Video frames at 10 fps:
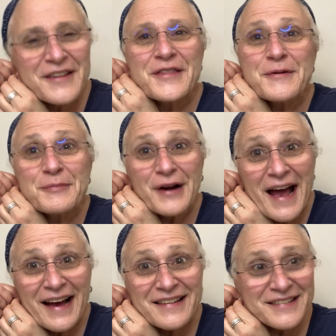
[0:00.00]
The
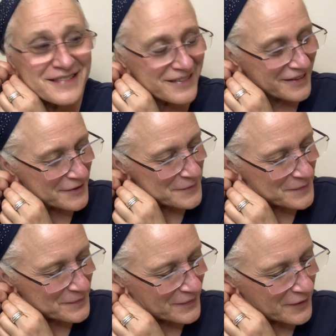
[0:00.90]
brass,
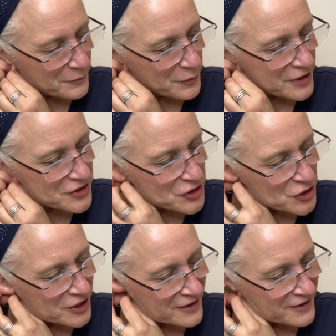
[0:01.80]
brushed
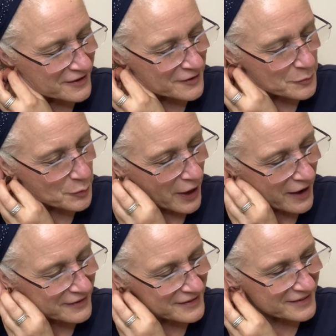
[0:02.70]

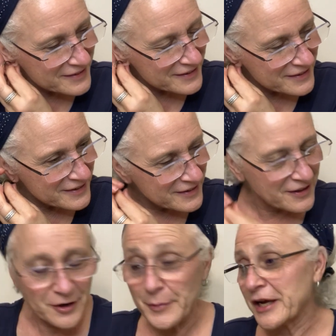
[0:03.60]
brass,
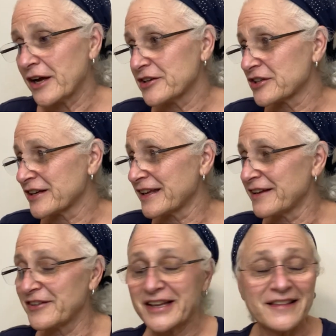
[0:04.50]
oh my gosh, I can't
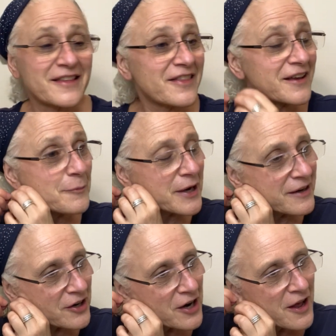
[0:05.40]
even get the thing in my
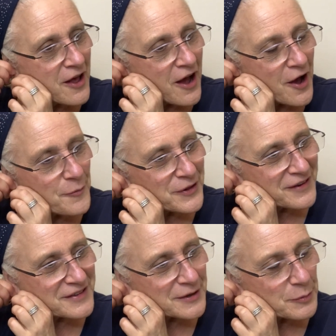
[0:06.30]
ear. The
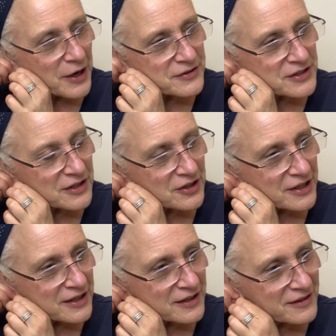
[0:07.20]
antique brass
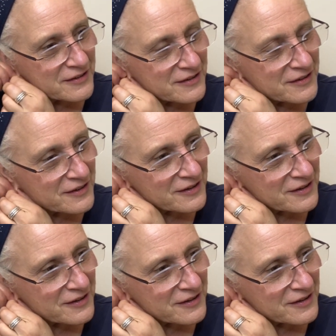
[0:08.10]
earrings,